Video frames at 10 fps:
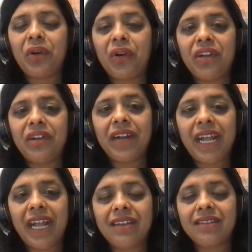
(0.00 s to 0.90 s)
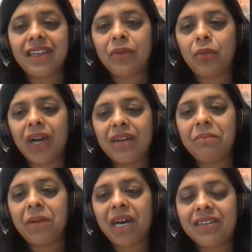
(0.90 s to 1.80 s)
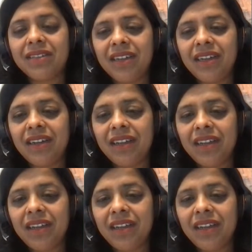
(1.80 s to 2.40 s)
all your eggs in one basket.